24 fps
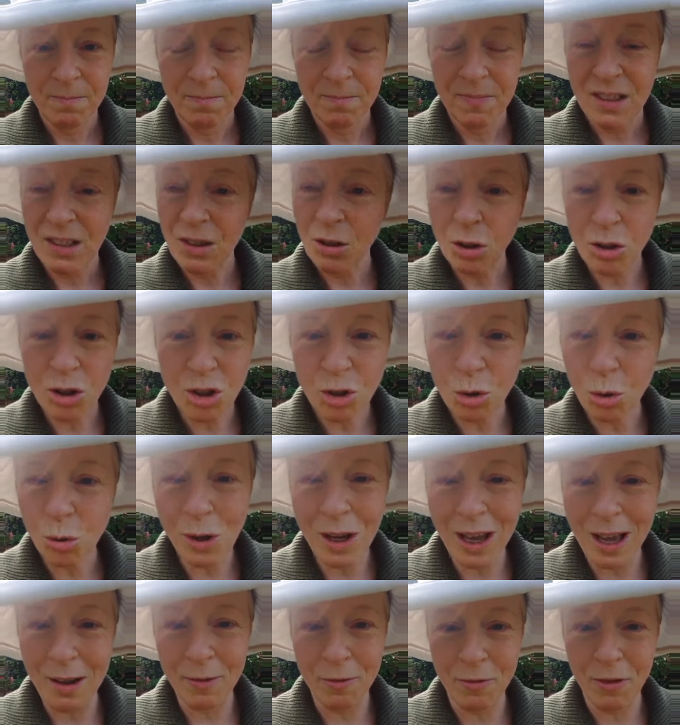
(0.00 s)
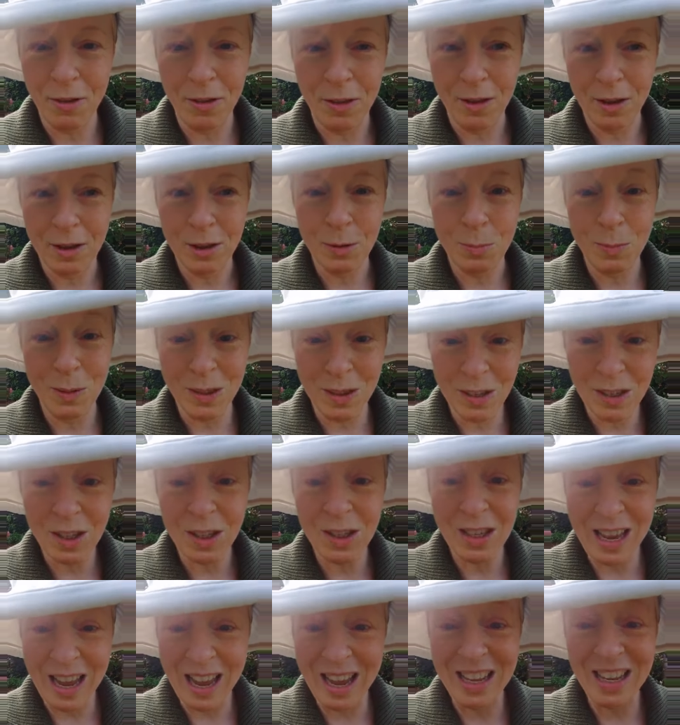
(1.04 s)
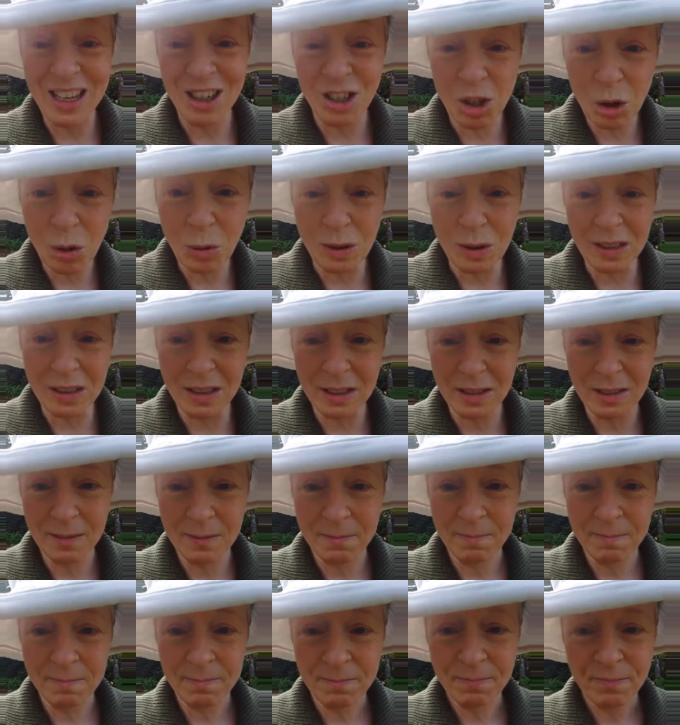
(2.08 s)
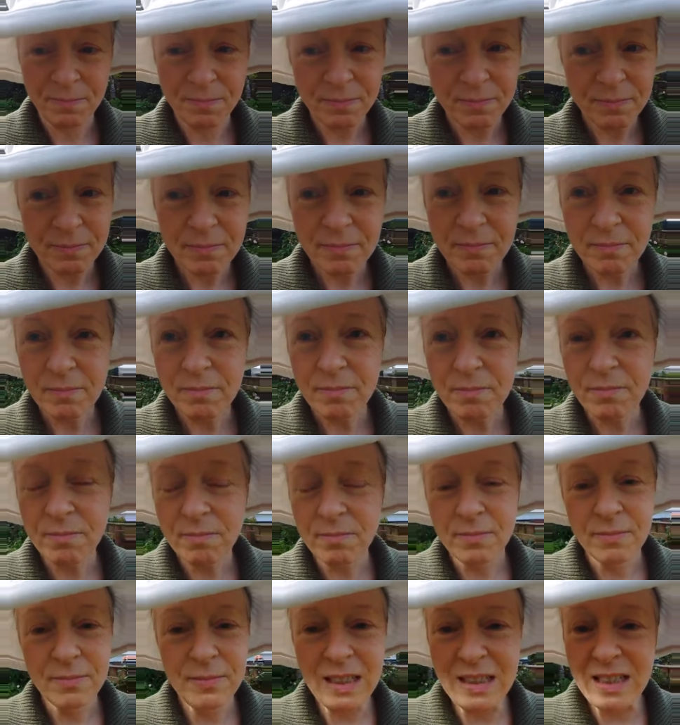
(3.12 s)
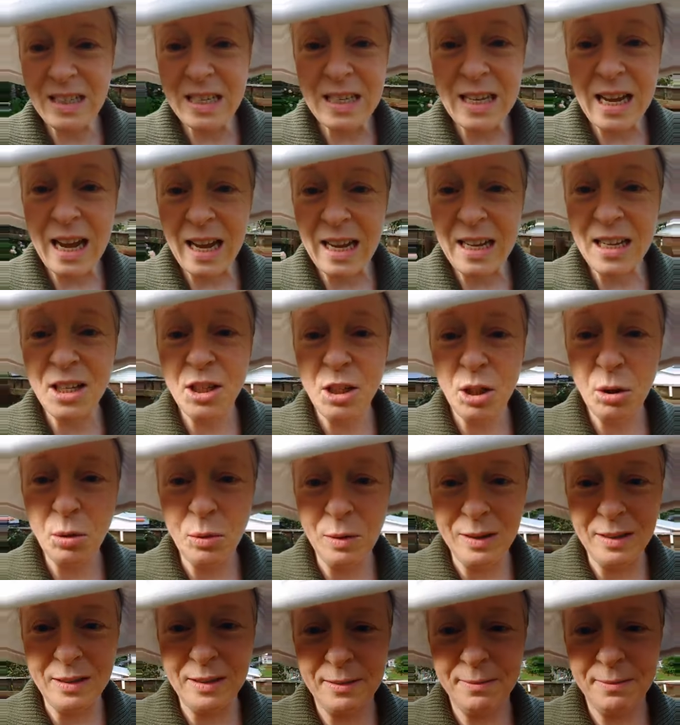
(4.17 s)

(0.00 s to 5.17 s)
There's no shortcut for this, but this is how you do it. This is how you do it.